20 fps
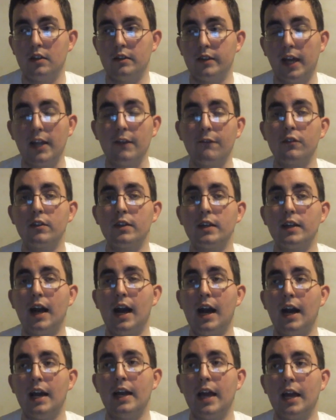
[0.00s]
Thankfully,
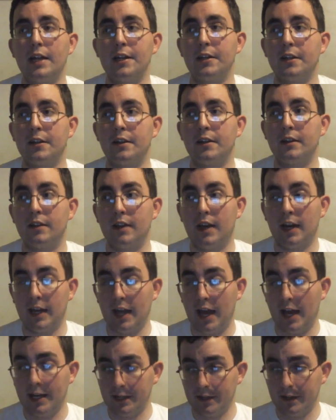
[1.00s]
I edited I
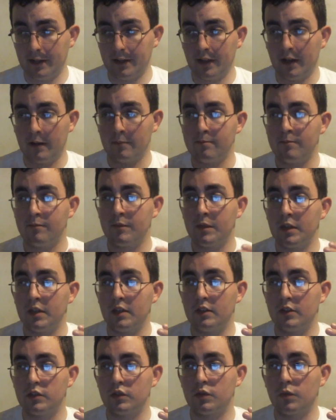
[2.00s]
edited them
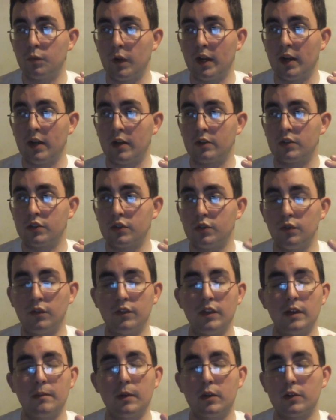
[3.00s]
to where two of
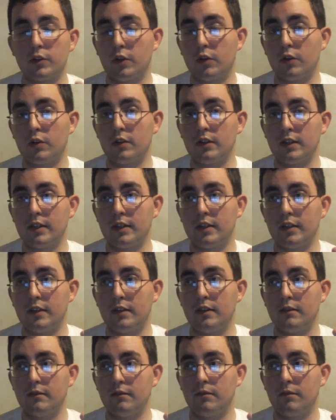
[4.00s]
them are currently
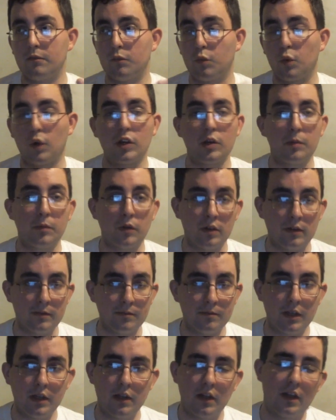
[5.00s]
workable.
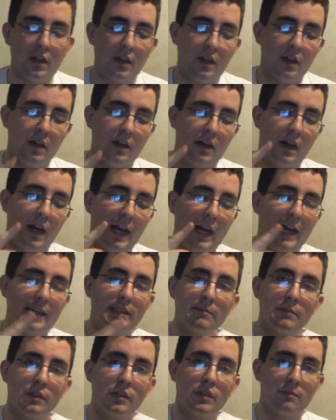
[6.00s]
I had to
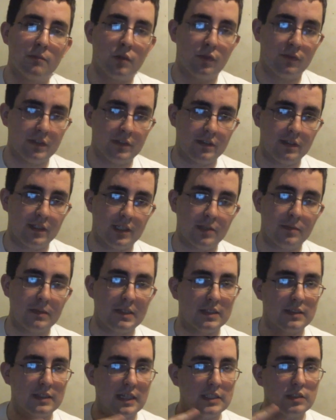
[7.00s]
mute the movie scenes
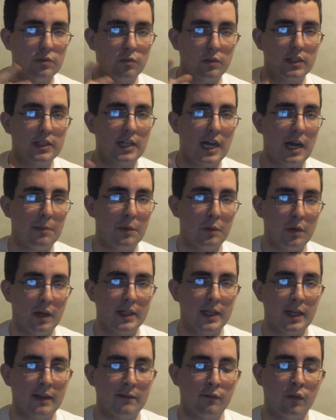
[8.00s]
because that's where the copyright
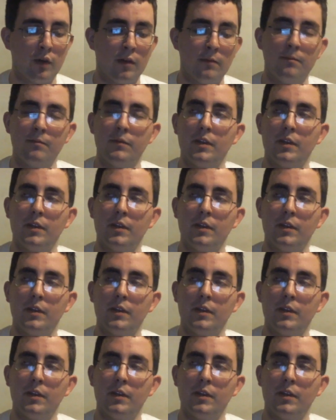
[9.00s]
came from.